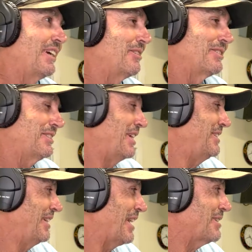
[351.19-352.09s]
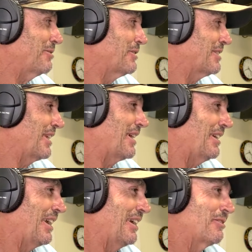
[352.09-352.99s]
It was as dingy as it was. Uh,
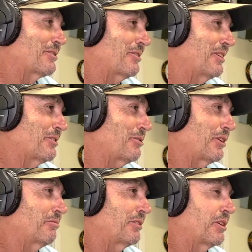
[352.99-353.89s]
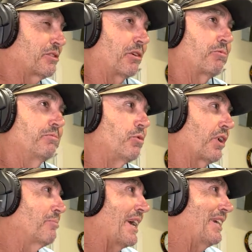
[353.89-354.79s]
yeah, it was. It was quite. It was like
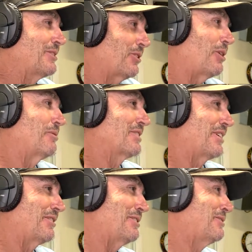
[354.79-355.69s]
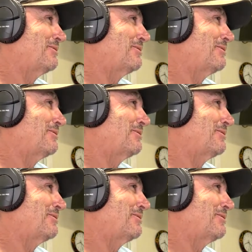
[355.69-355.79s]
walking back in time. It was unreal.